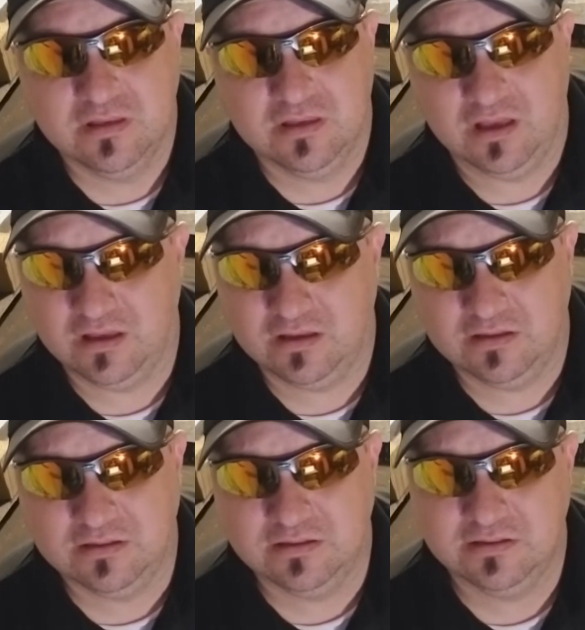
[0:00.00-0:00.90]

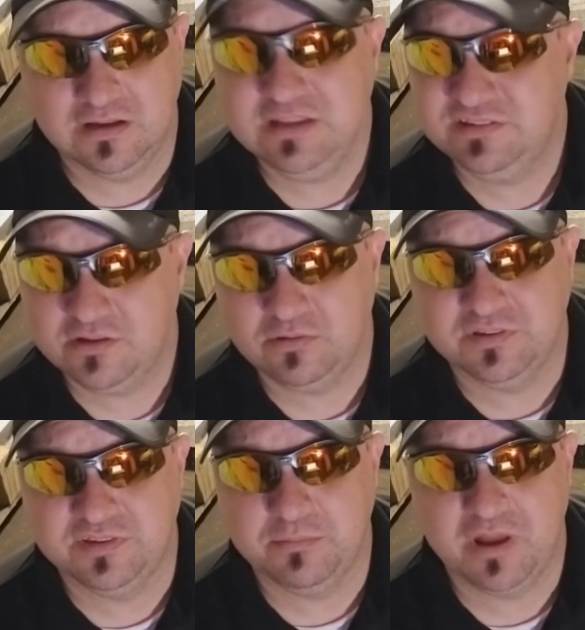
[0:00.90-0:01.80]
honeysuckle
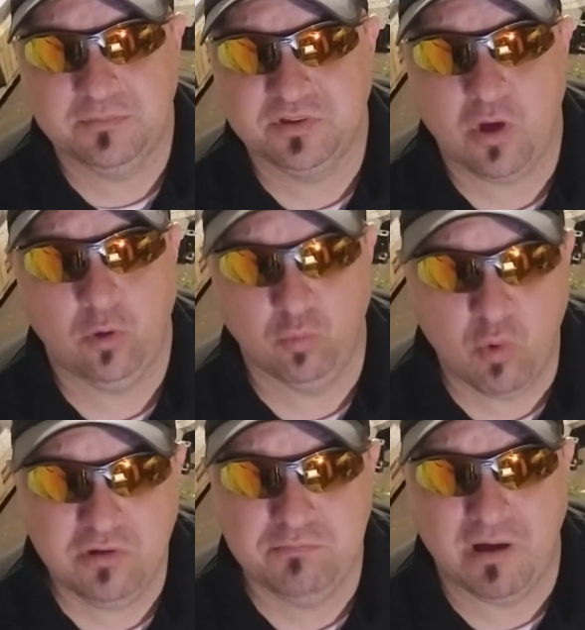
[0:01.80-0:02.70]
is sometimes called
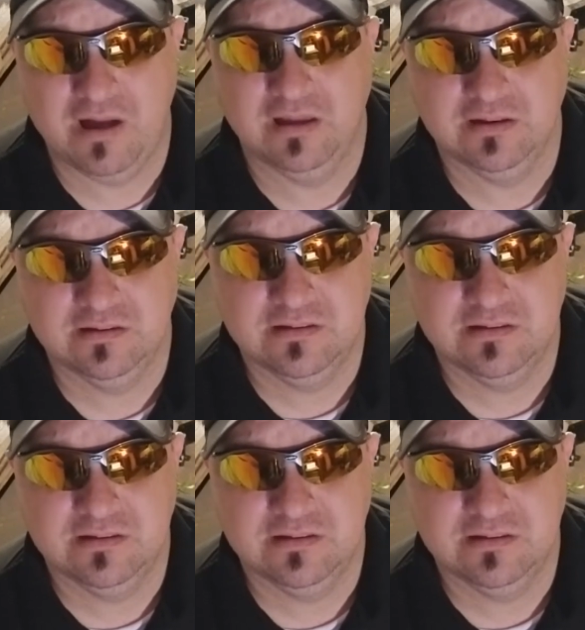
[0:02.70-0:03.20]
woodbine.